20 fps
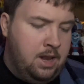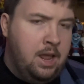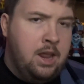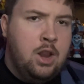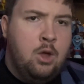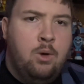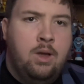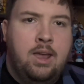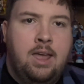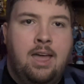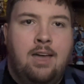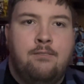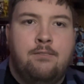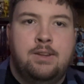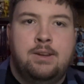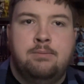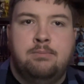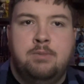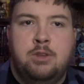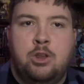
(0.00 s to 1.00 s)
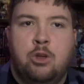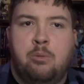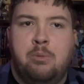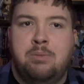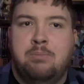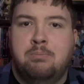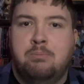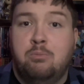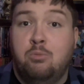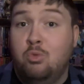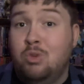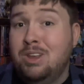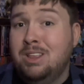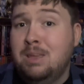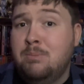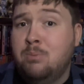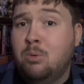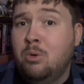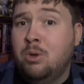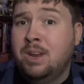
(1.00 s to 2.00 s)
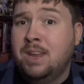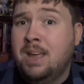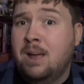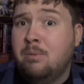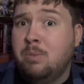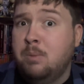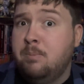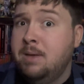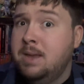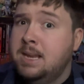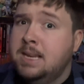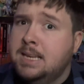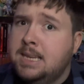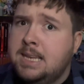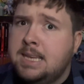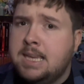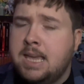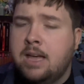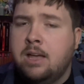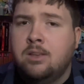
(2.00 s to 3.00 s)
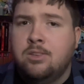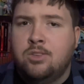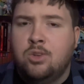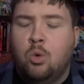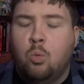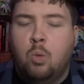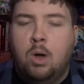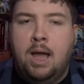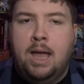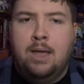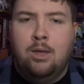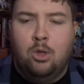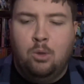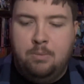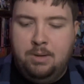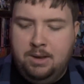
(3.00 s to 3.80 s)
And I know I haven't, been really pointing out the paint decals in a while,